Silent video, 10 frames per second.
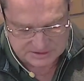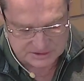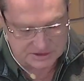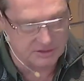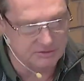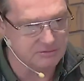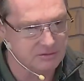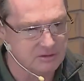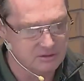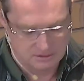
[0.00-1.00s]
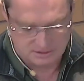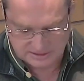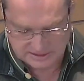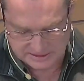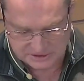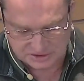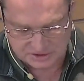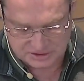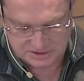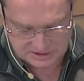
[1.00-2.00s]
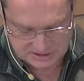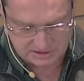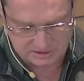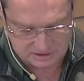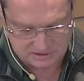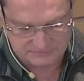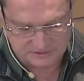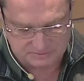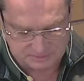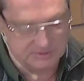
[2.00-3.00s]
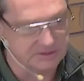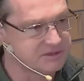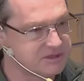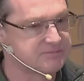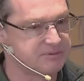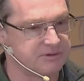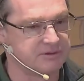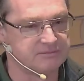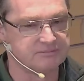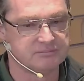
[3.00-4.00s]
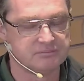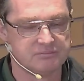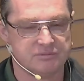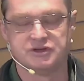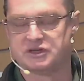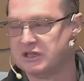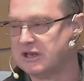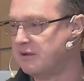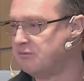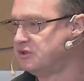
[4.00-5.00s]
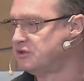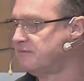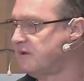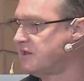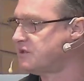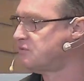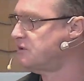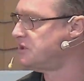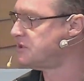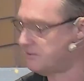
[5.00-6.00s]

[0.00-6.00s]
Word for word: that we sow actions in our lives to please the Spirit? Using the language of last